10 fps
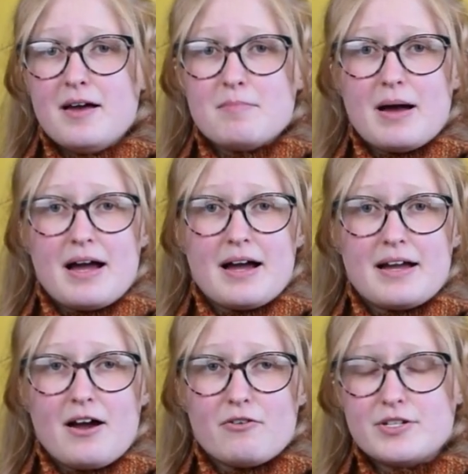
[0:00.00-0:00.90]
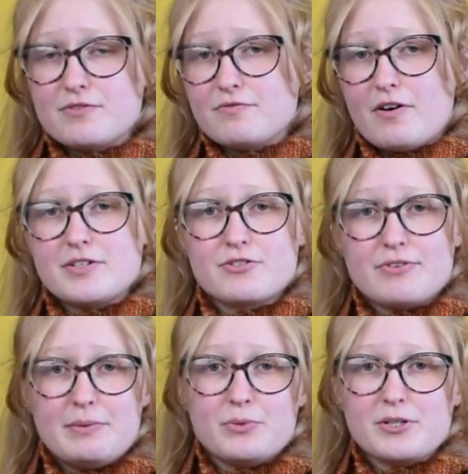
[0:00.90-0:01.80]
my orange and forest
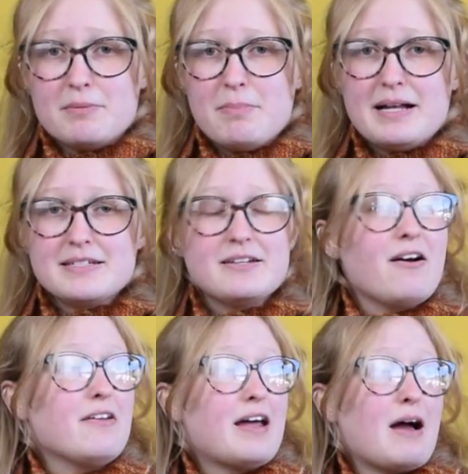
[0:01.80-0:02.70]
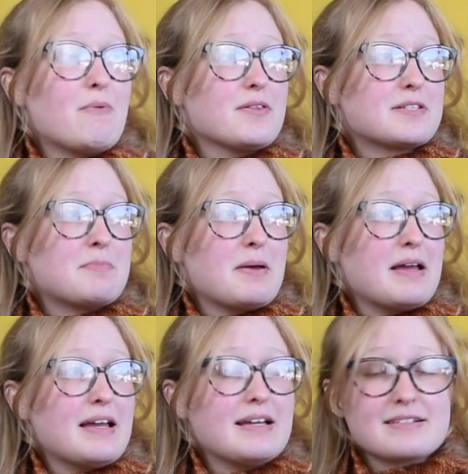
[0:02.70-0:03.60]
green woodland bedding on. I want to
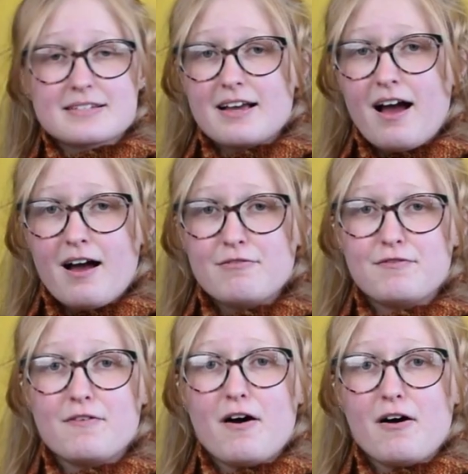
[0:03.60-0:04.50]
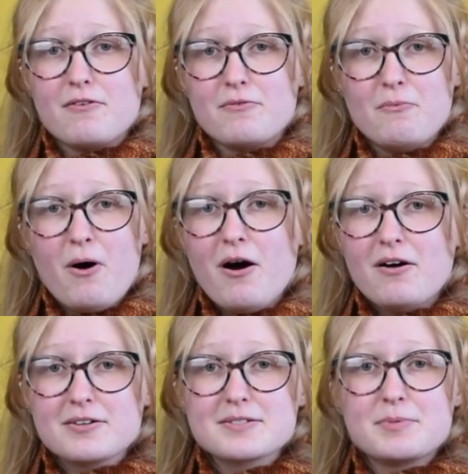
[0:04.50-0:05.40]
be in a scarf on
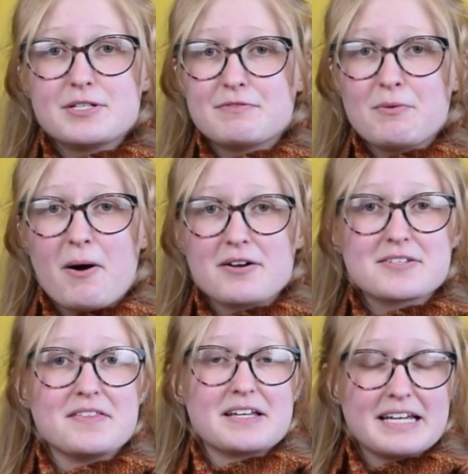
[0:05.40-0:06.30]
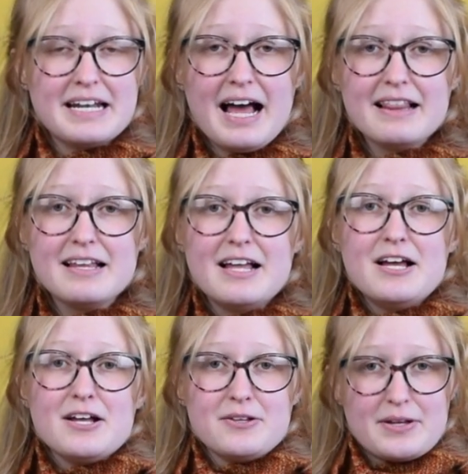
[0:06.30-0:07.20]
walks, beautiful walks on the canal
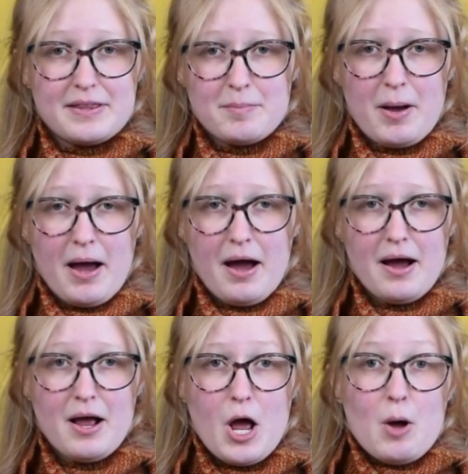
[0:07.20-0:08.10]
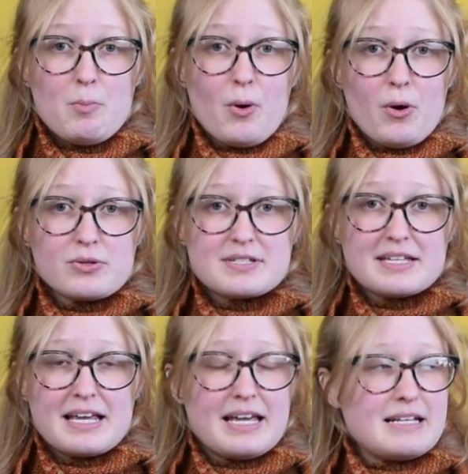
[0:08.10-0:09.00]
and looking the part, but
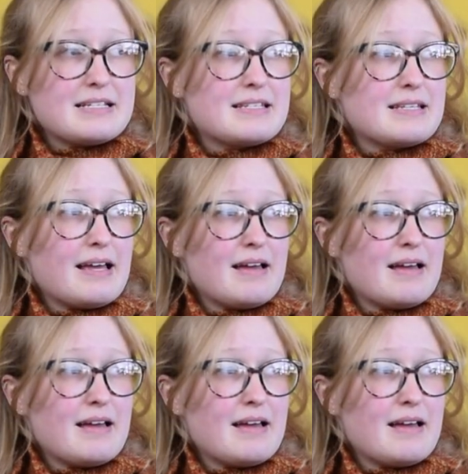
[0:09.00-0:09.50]
it's